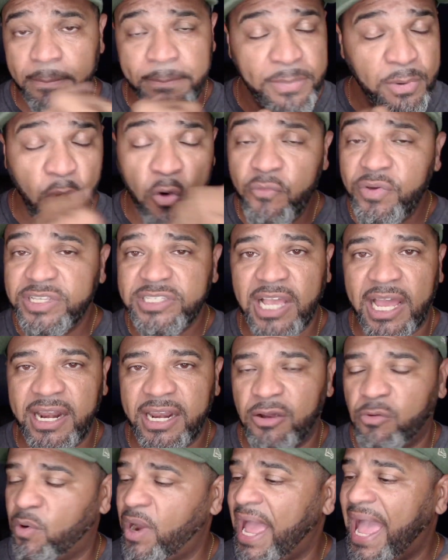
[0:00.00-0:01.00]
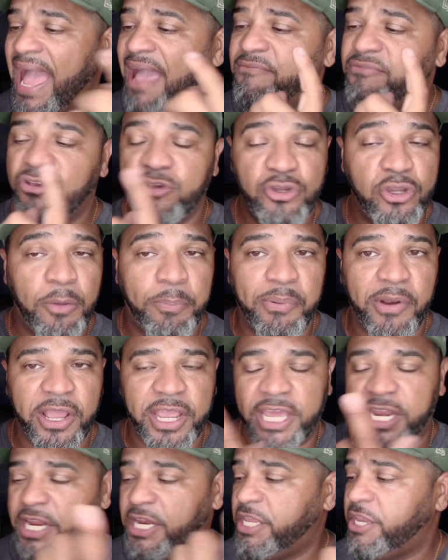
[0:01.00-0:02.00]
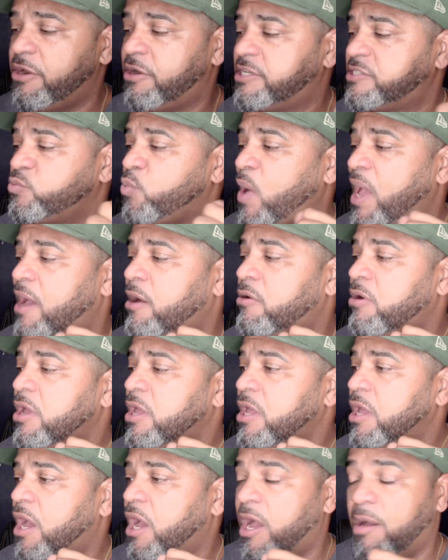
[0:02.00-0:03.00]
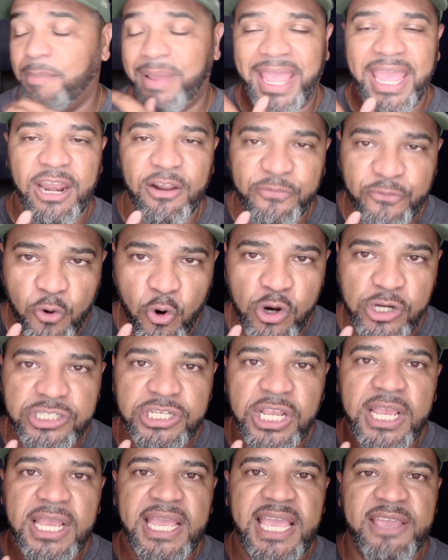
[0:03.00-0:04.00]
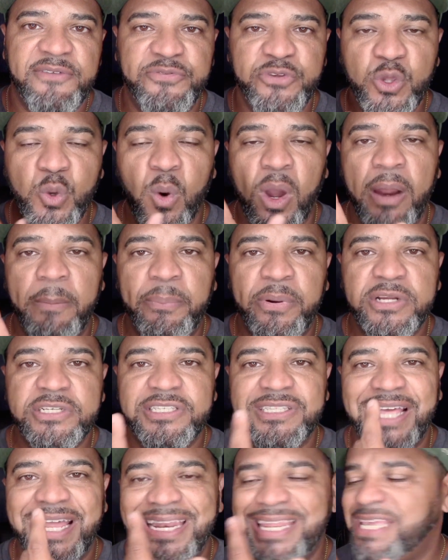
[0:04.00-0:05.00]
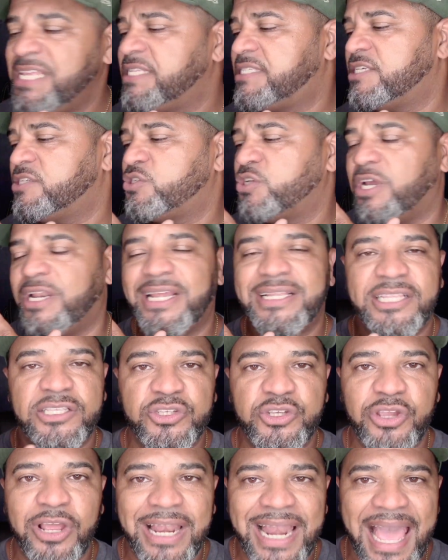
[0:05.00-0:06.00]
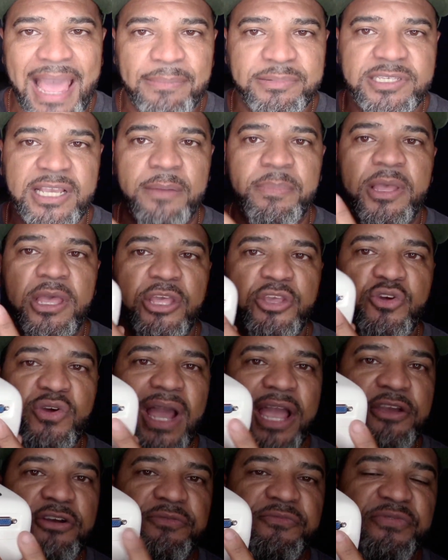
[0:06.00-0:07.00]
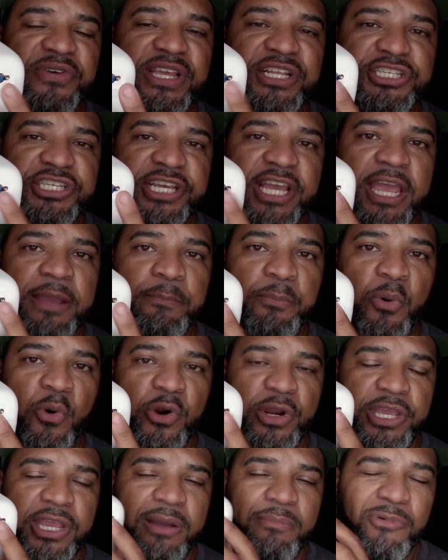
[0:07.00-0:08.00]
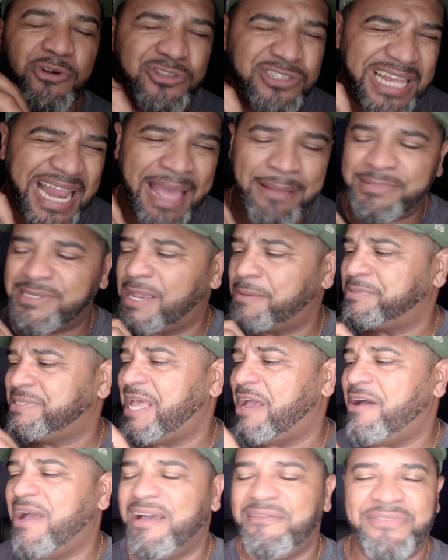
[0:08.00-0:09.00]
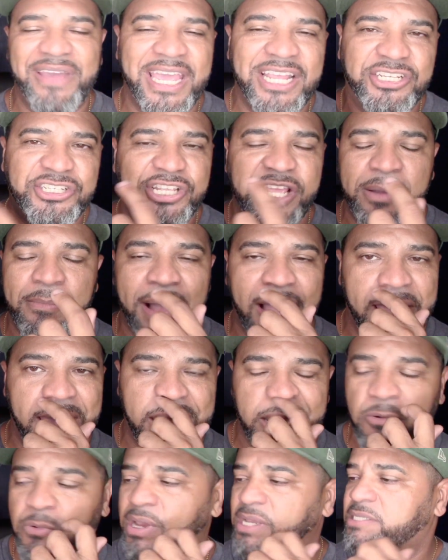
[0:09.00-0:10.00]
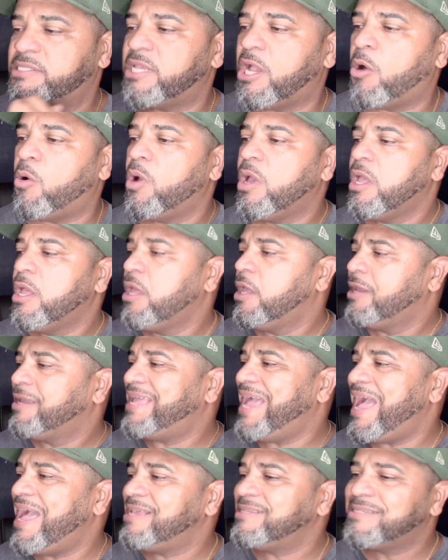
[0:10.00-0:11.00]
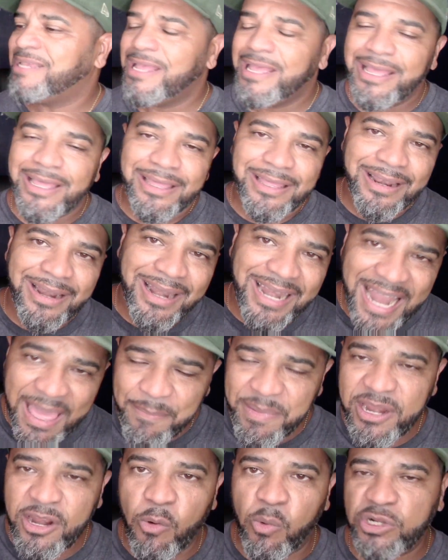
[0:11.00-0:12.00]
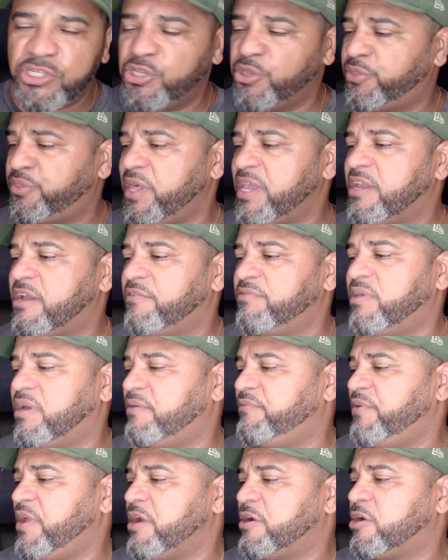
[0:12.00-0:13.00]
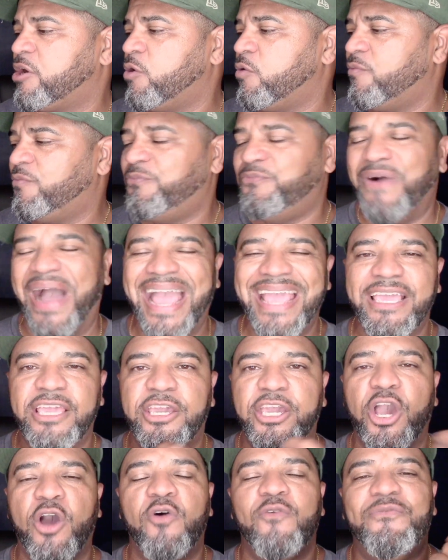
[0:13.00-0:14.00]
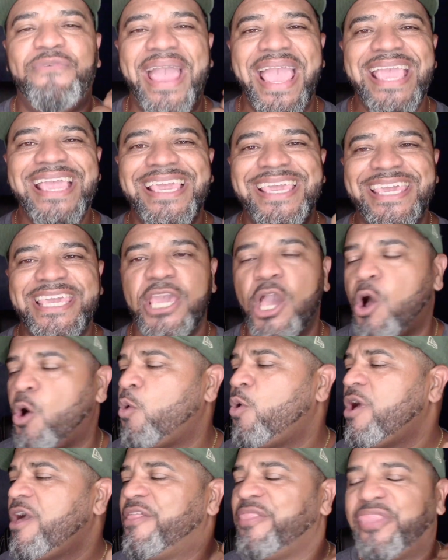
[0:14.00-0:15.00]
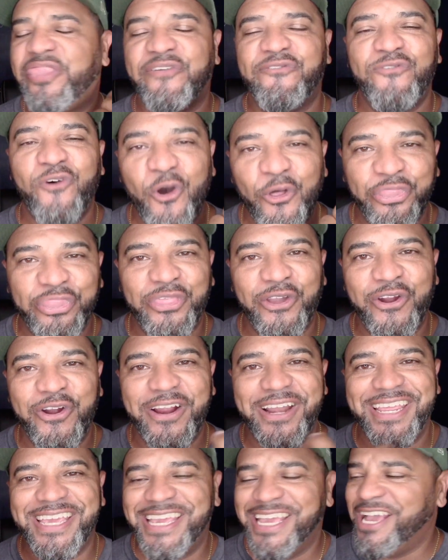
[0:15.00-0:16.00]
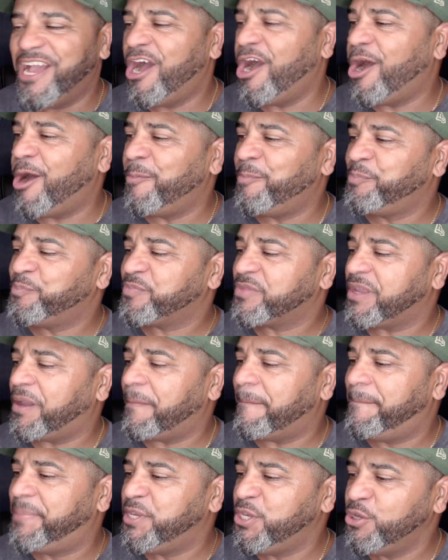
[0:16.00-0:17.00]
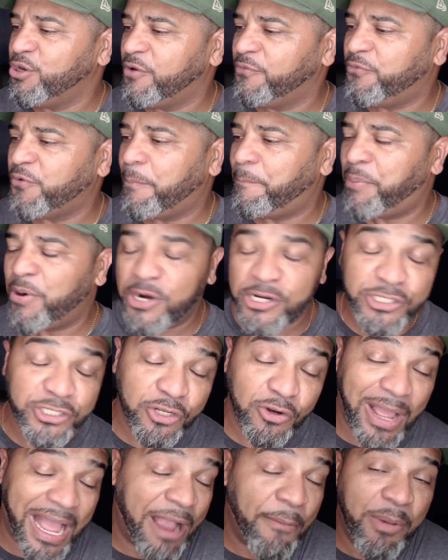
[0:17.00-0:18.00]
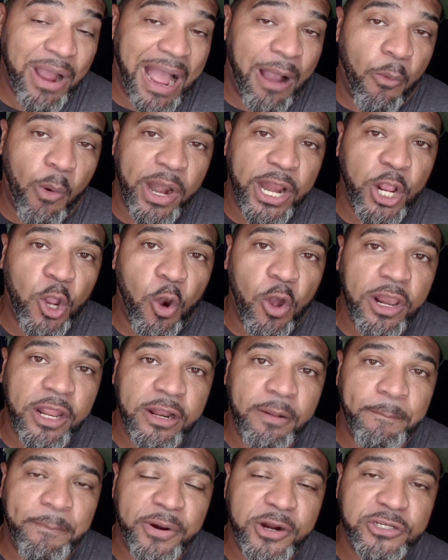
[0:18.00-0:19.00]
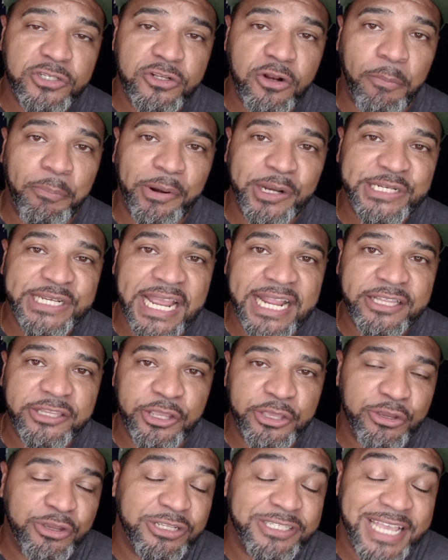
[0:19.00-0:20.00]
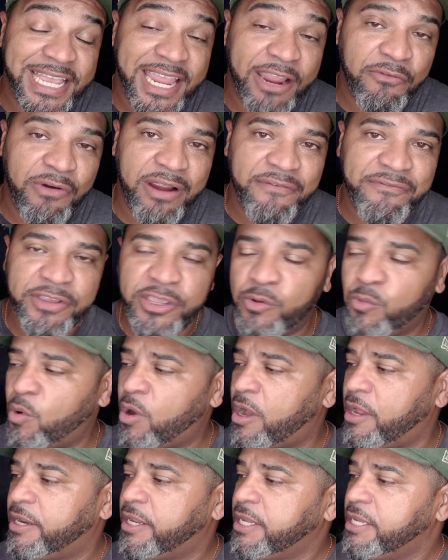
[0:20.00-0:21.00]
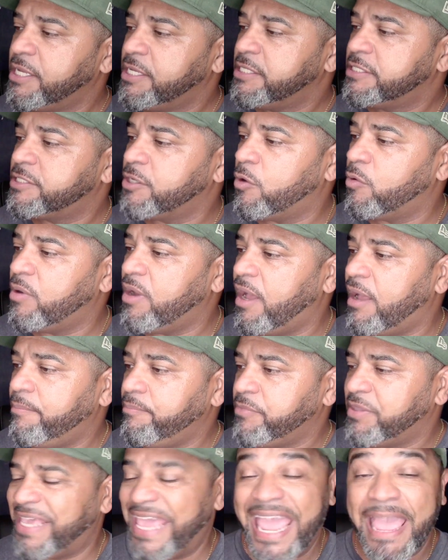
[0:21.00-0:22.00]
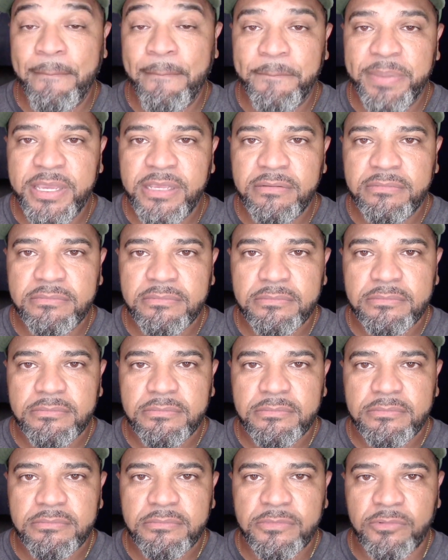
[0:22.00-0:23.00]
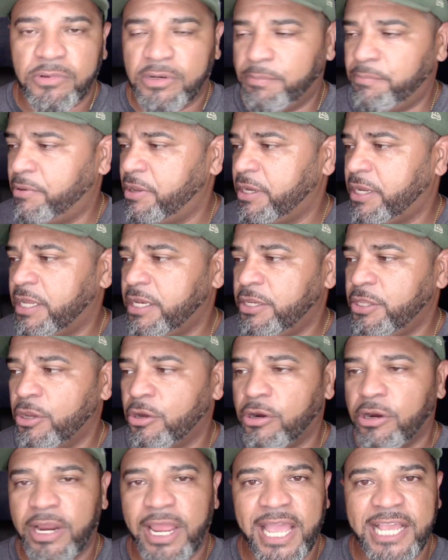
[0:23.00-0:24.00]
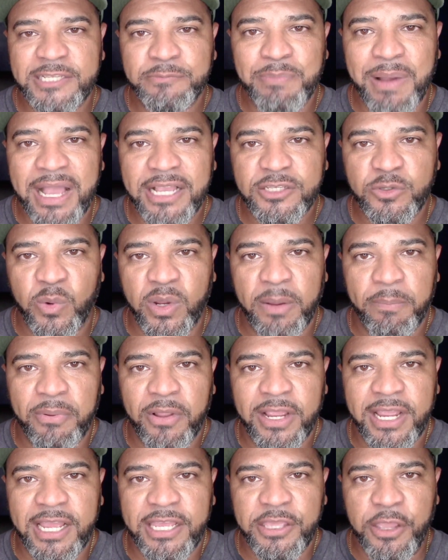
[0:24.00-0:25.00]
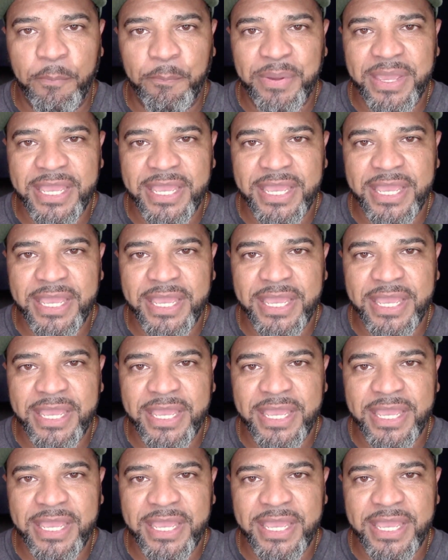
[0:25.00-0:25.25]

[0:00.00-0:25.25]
movies on there, what have you, you could plug it in here as well. And of course, if you are a person that needs this to connect it to your laptop, you got your VGA port here. Most laptops now have HDMI anyway. So, guys, let me know what you think of the Vankyo 430. Beautiful personal, I want to call it a personal projector. You can take it wherever you want. So camping, you want to plug in your Xbox, you want to plug in your